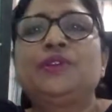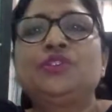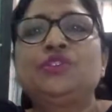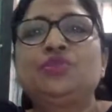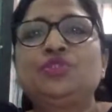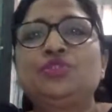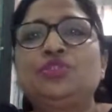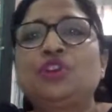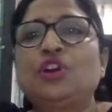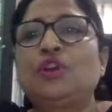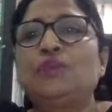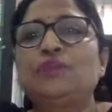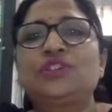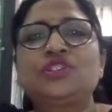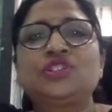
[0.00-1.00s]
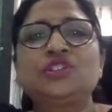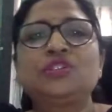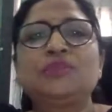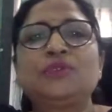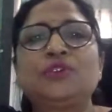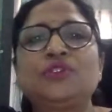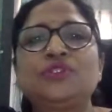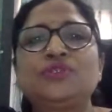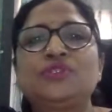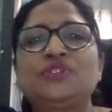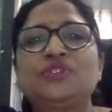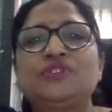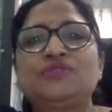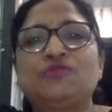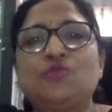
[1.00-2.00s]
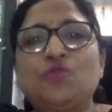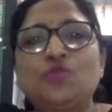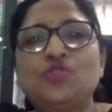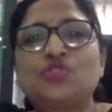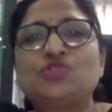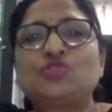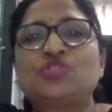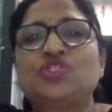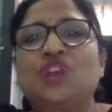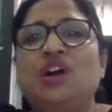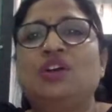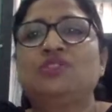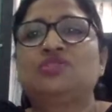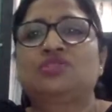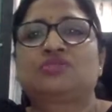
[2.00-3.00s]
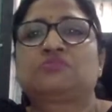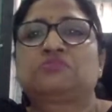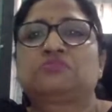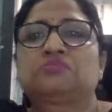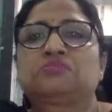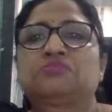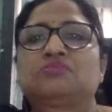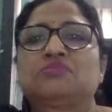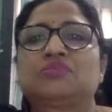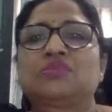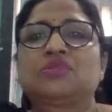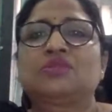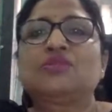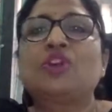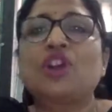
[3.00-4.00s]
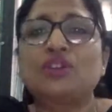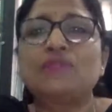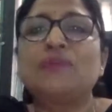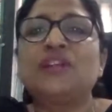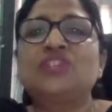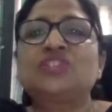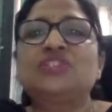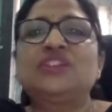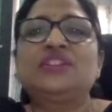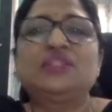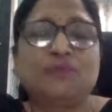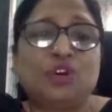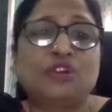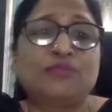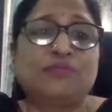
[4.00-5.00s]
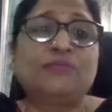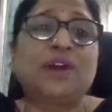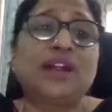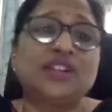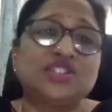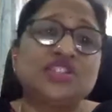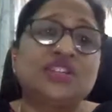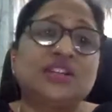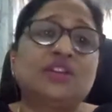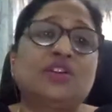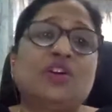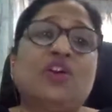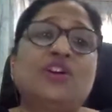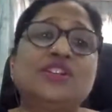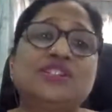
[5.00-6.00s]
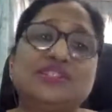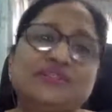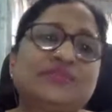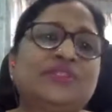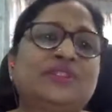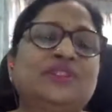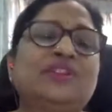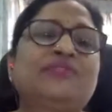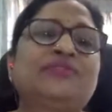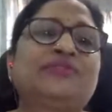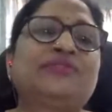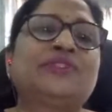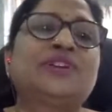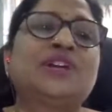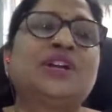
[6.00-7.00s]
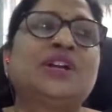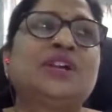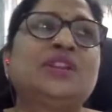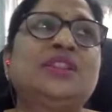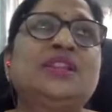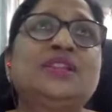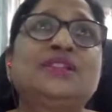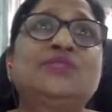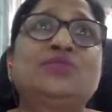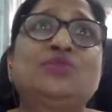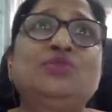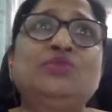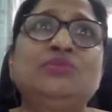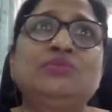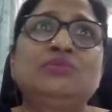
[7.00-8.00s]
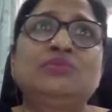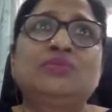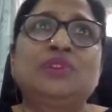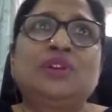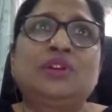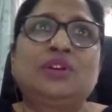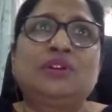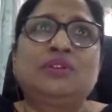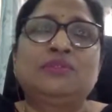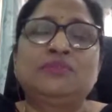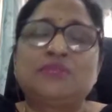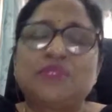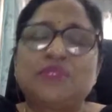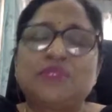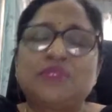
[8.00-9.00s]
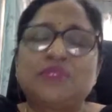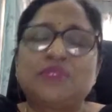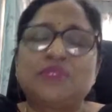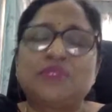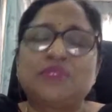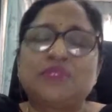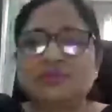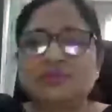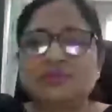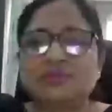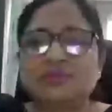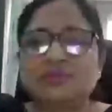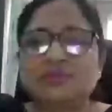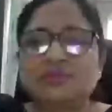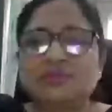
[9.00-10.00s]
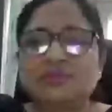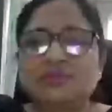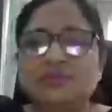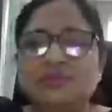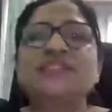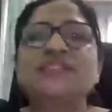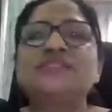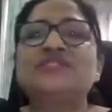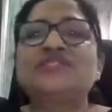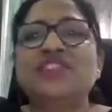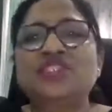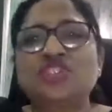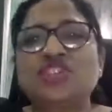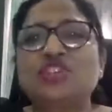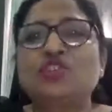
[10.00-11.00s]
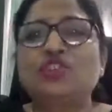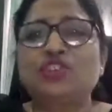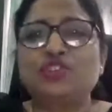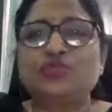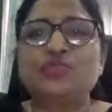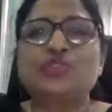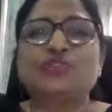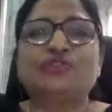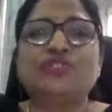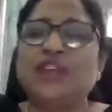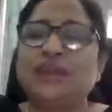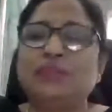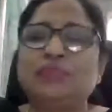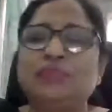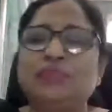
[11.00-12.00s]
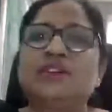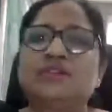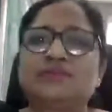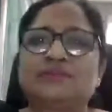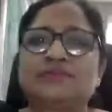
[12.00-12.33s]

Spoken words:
Due to the competition, the producer is forced to charge not much than the more marginal cost if there is no right and restriction on use of the IPR.